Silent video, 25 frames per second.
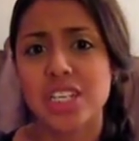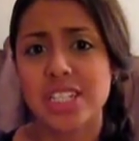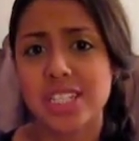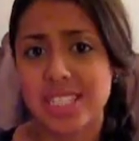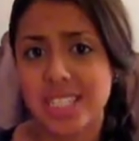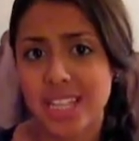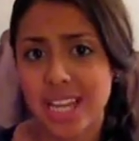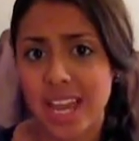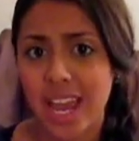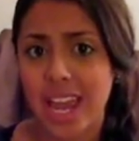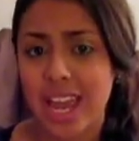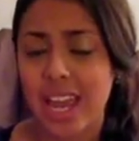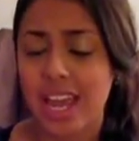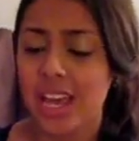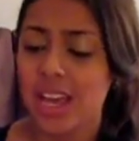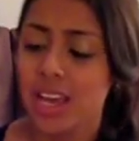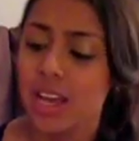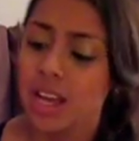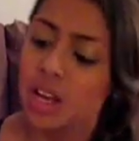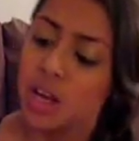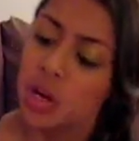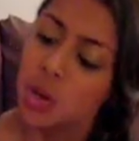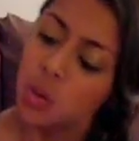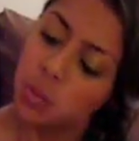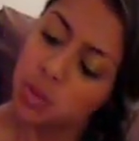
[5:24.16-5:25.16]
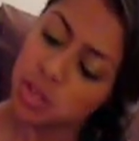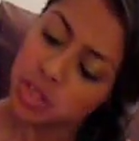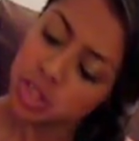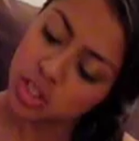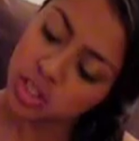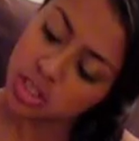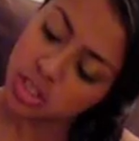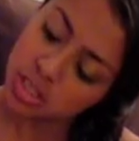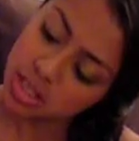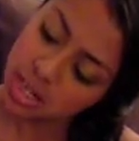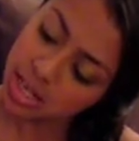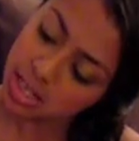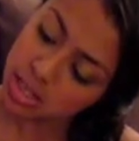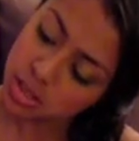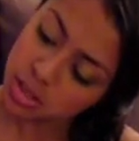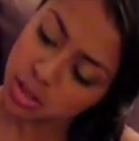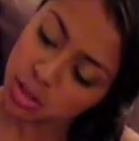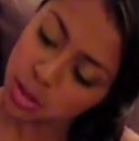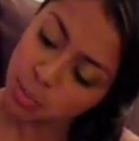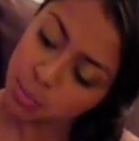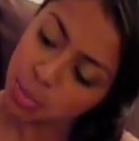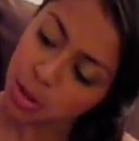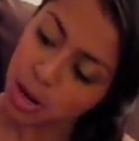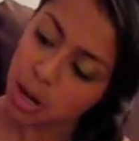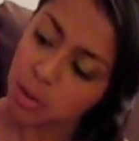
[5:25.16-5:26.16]
a day which that's
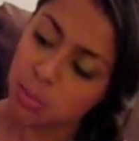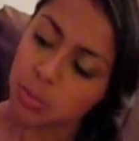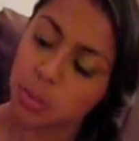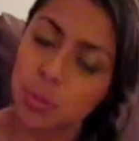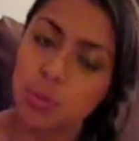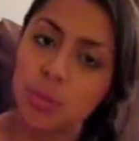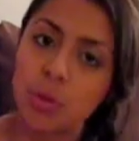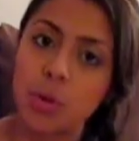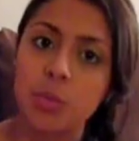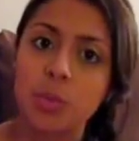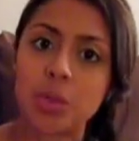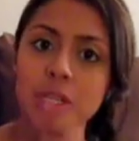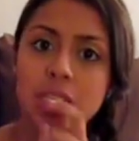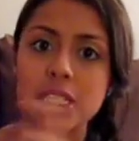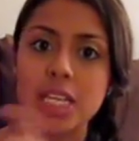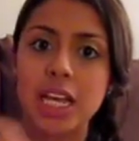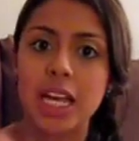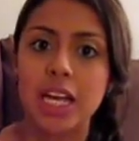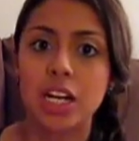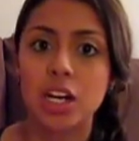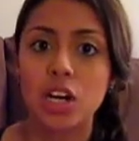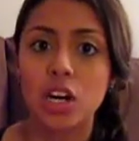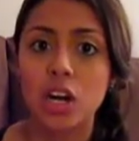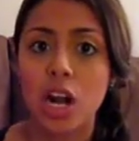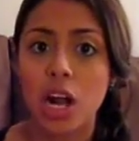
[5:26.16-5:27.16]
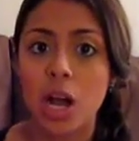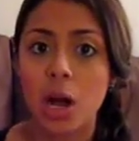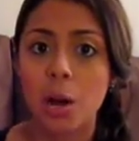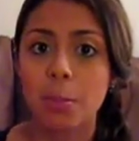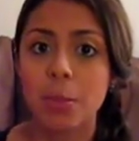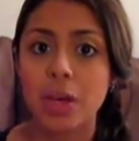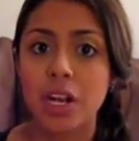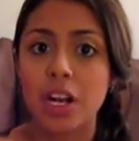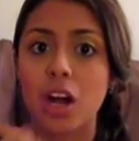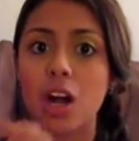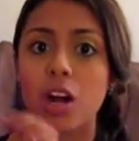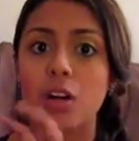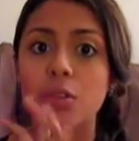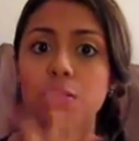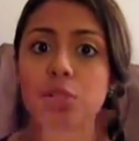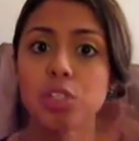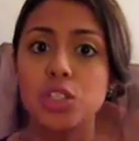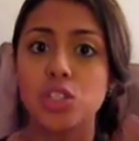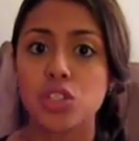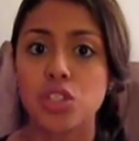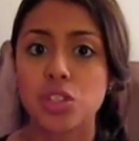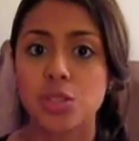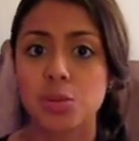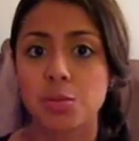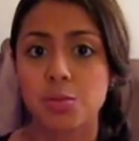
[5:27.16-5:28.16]
no problem when we take her helmet off we
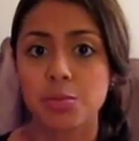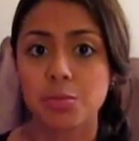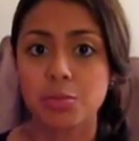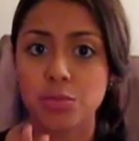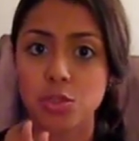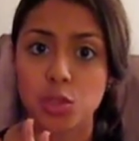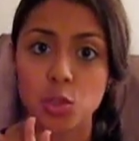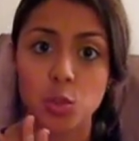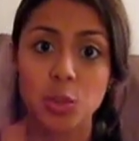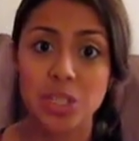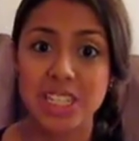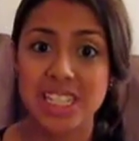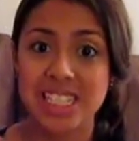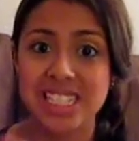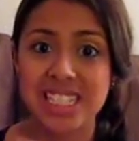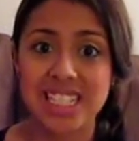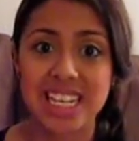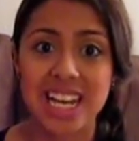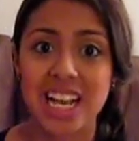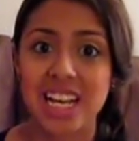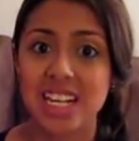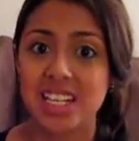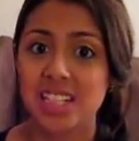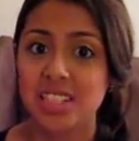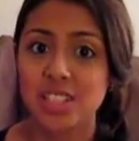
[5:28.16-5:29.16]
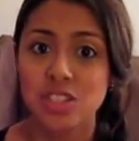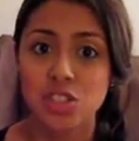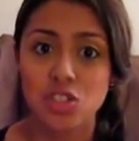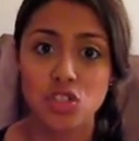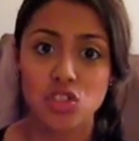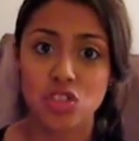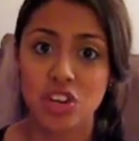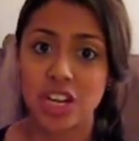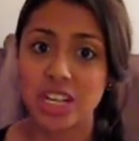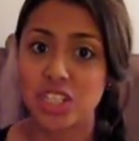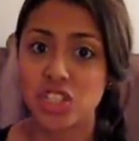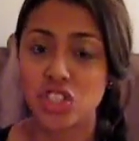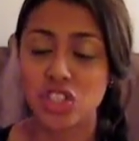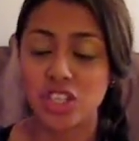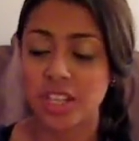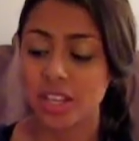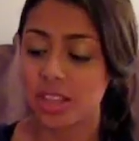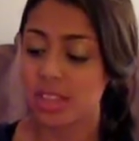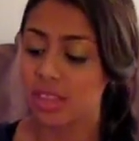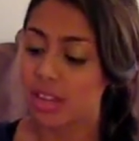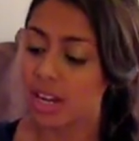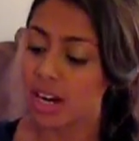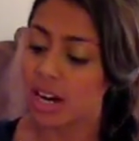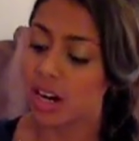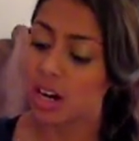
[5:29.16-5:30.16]
just squeeze that stretch
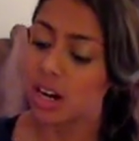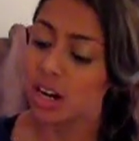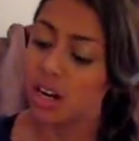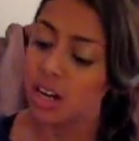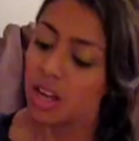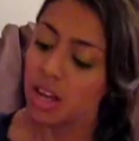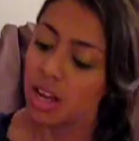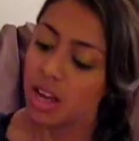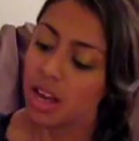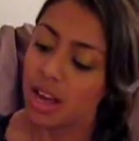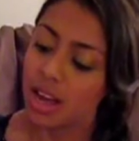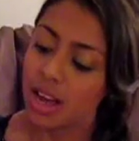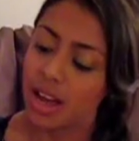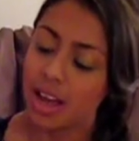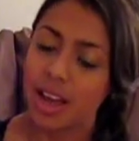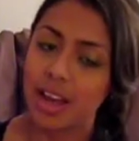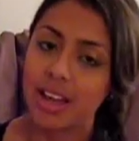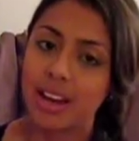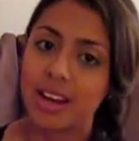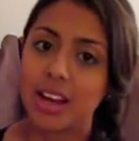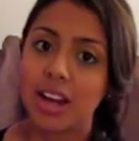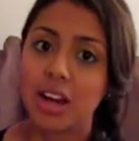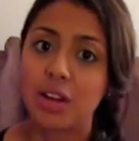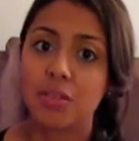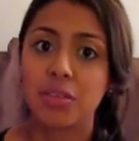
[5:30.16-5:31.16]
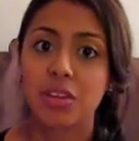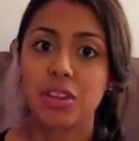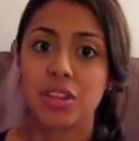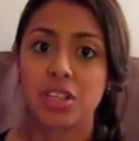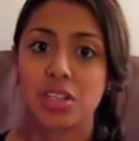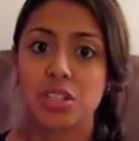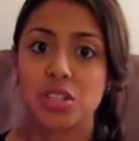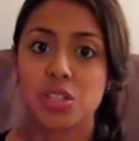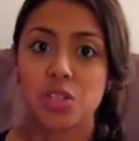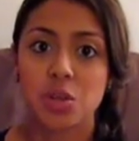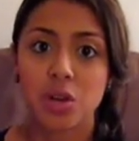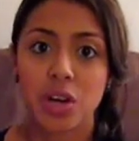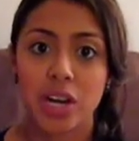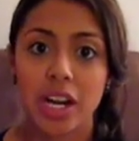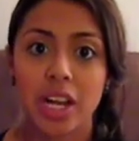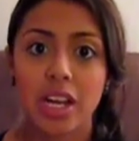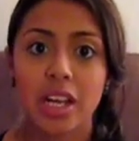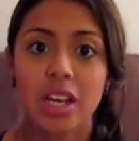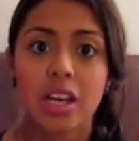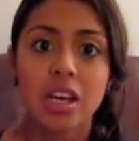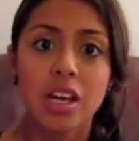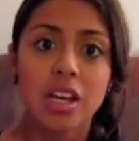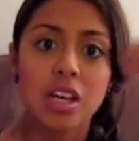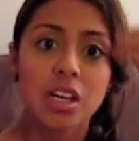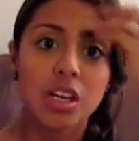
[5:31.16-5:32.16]
in there and everything's great
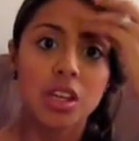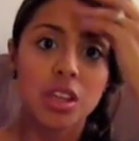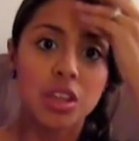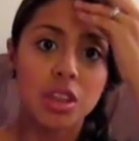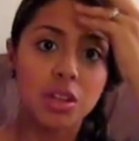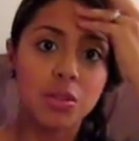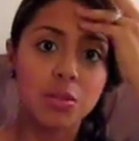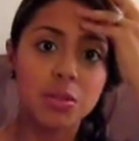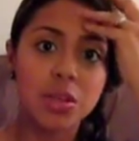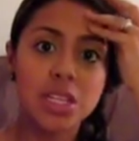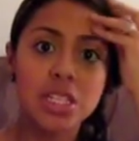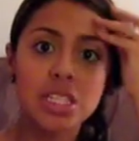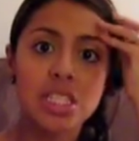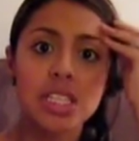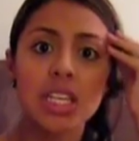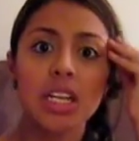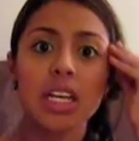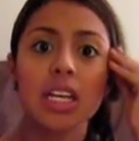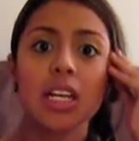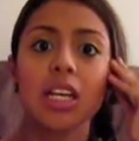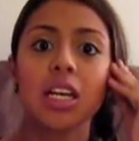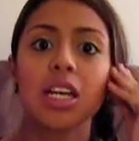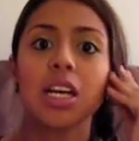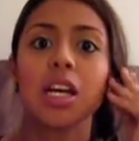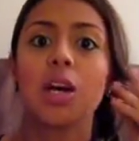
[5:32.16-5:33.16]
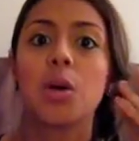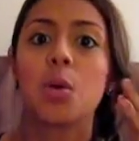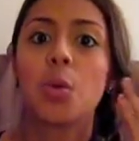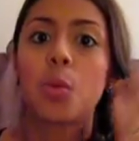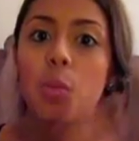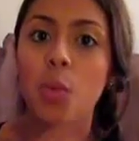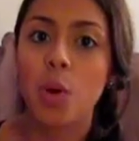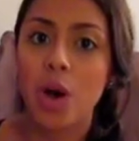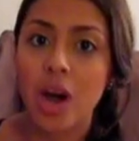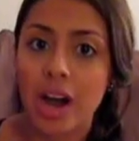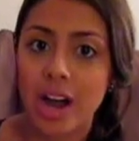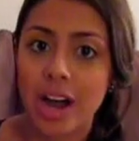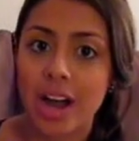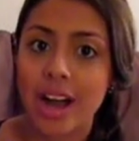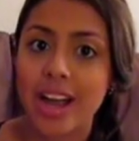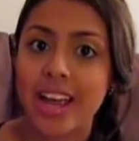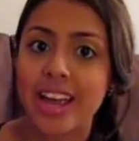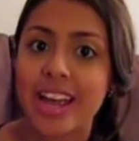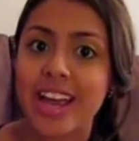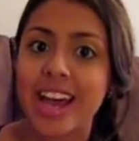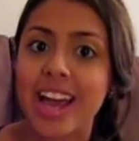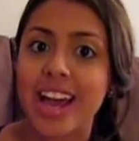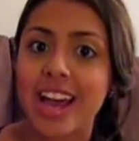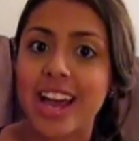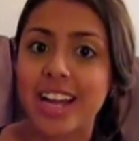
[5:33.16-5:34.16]
the reason
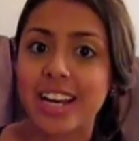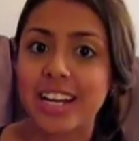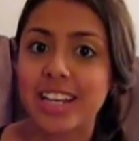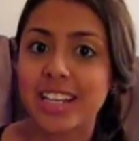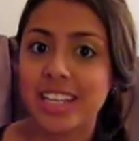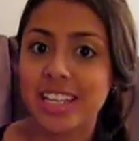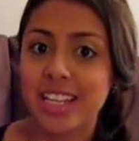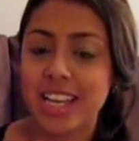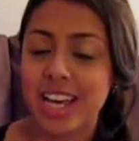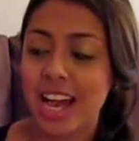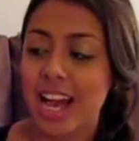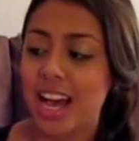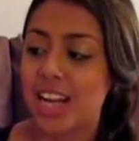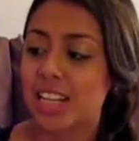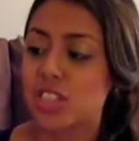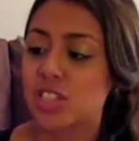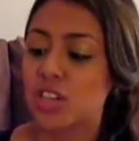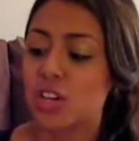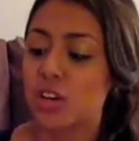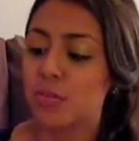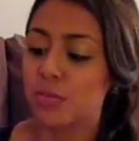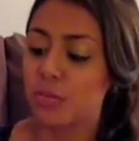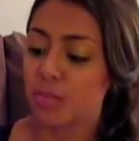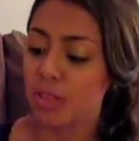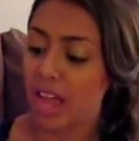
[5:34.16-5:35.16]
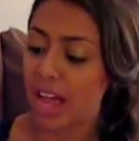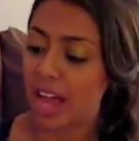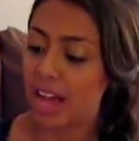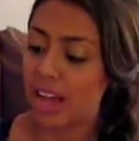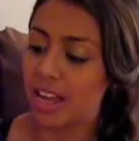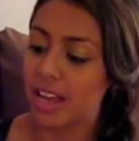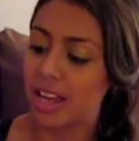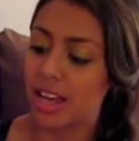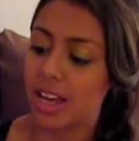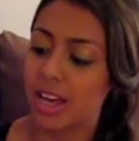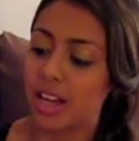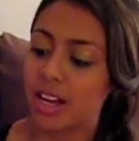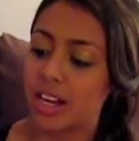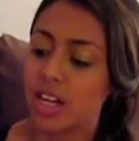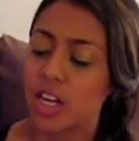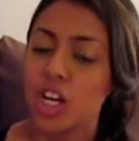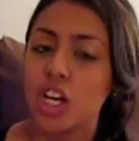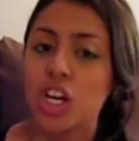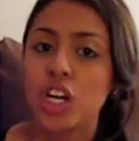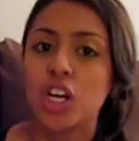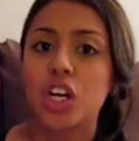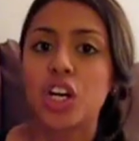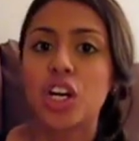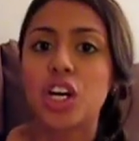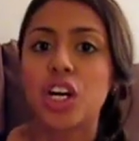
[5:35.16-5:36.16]
why Annalee has her flat
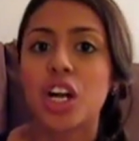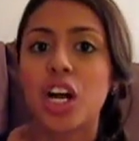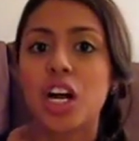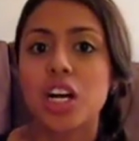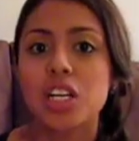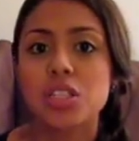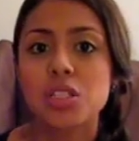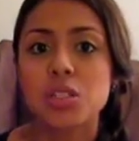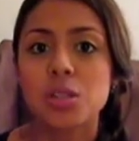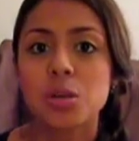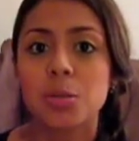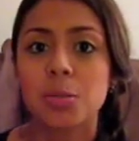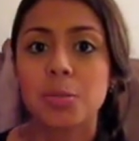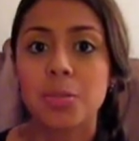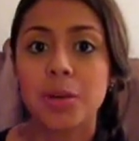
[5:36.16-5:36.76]
head could also